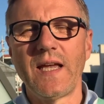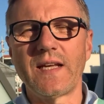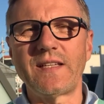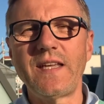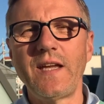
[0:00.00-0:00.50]

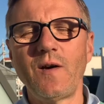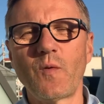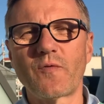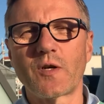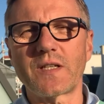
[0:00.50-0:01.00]
And here
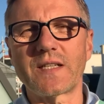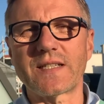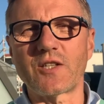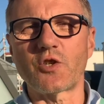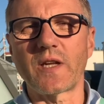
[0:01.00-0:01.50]
we've got
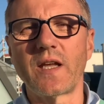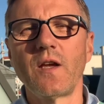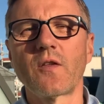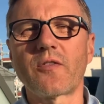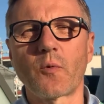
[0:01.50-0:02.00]
essentially
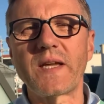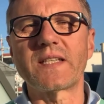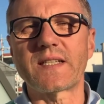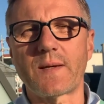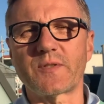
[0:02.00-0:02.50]
3
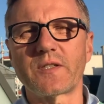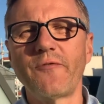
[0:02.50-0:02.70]
steps.